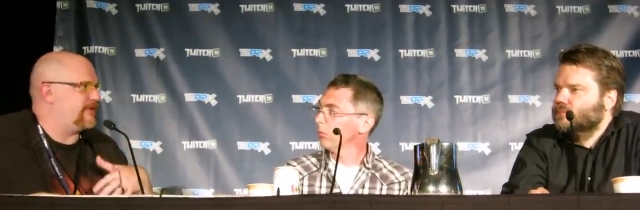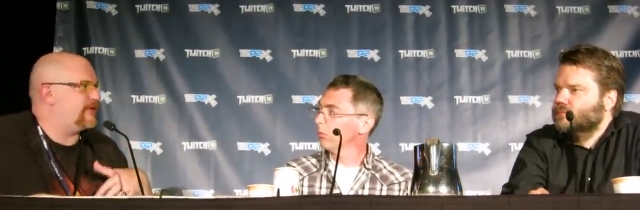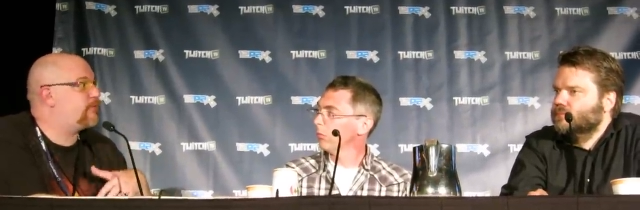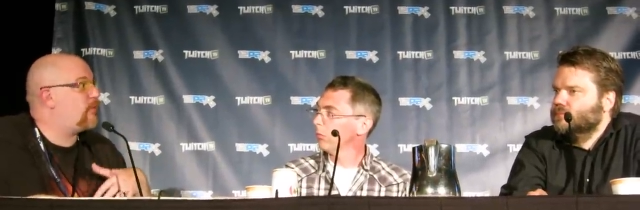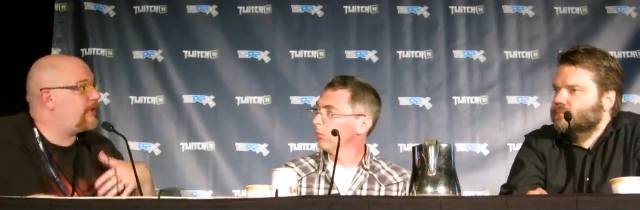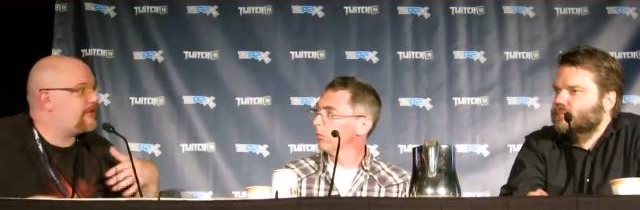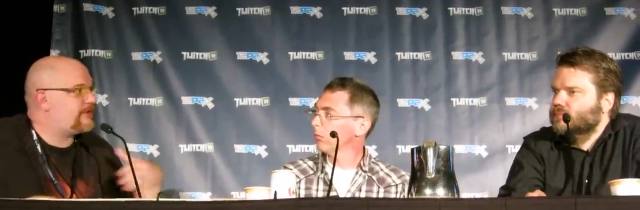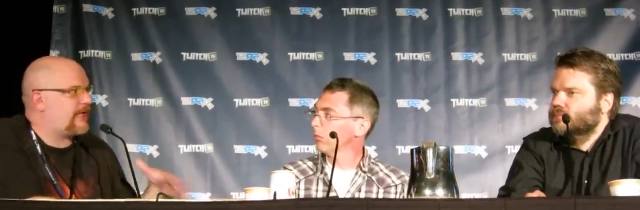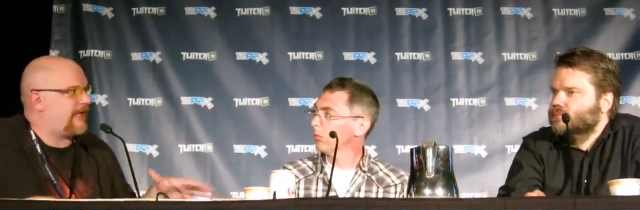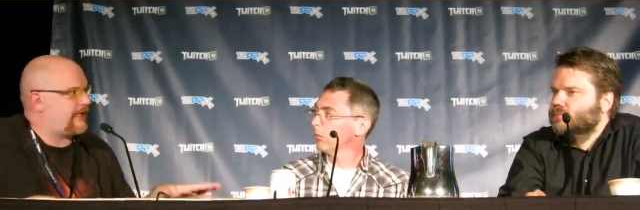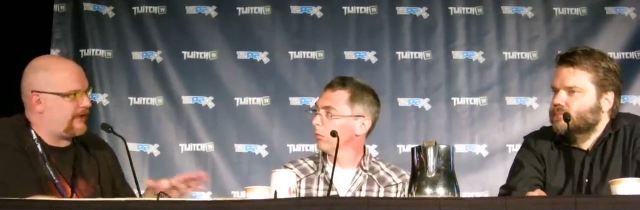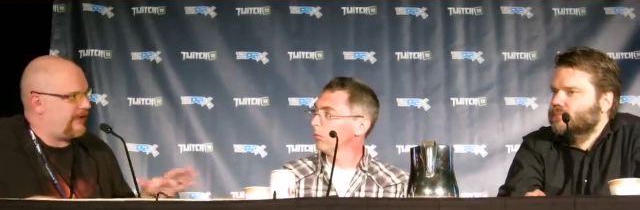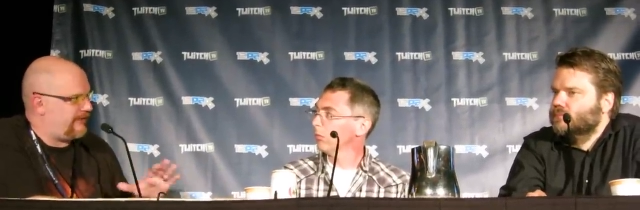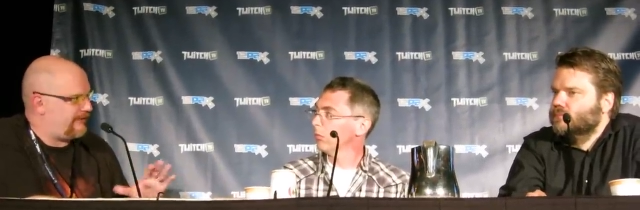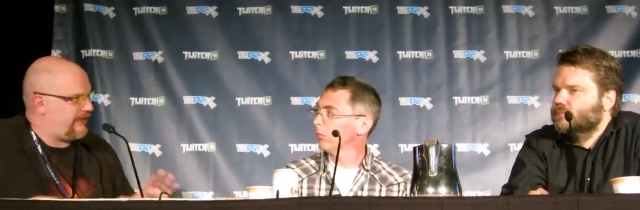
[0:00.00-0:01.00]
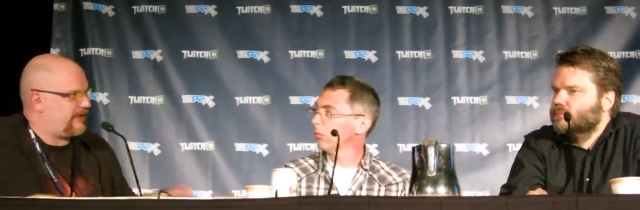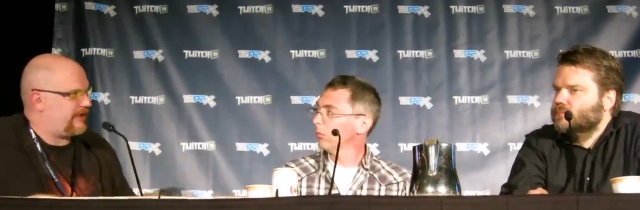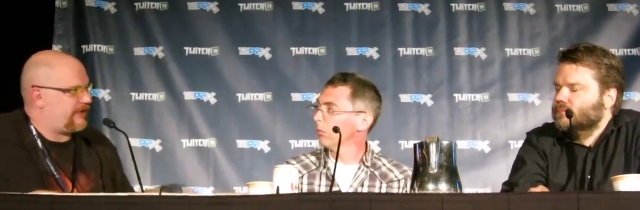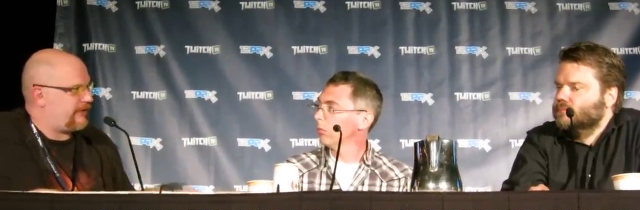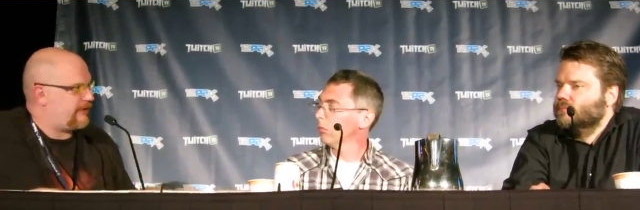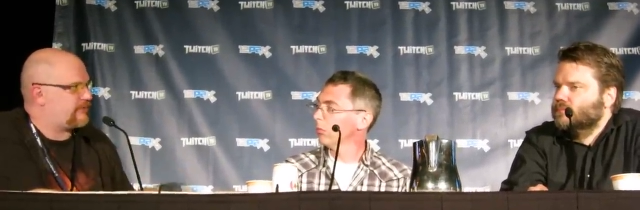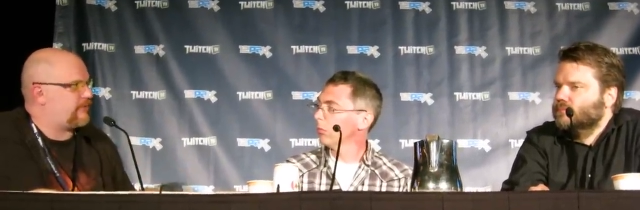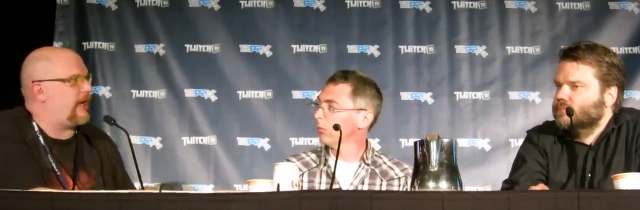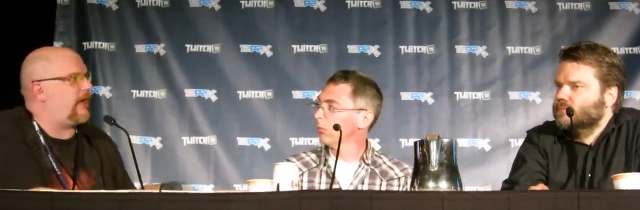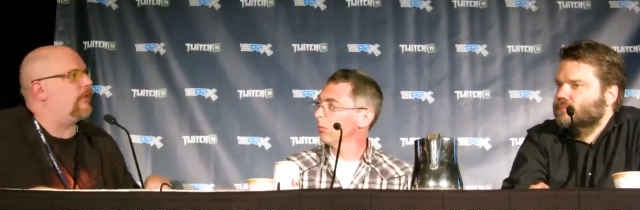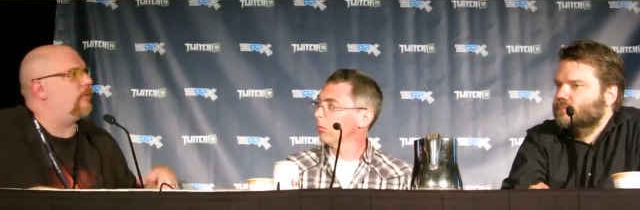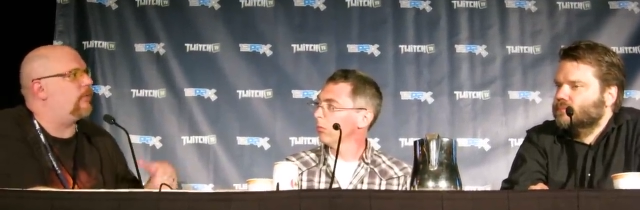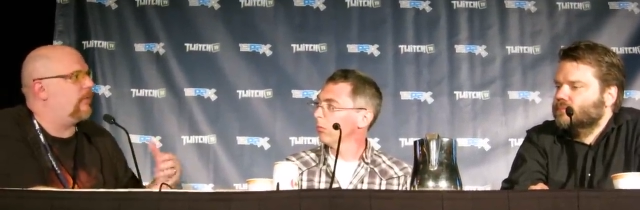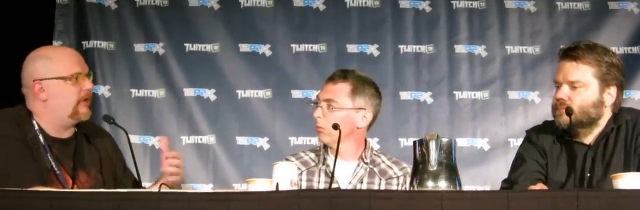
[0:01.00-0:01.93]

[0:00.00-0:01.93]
Speaker 1: but just what is like, if everything goes well,